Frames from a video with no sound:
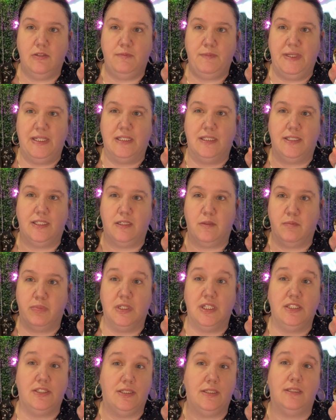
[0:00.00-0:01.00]
because their
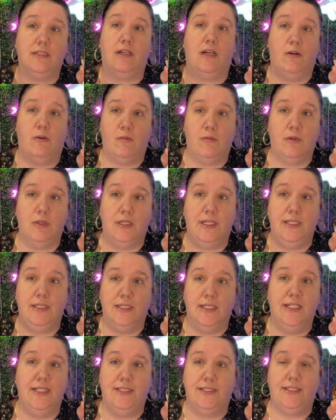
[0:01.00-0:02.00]
blushes are really
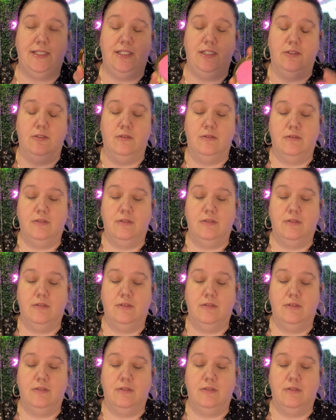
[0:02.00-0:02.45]
nice too.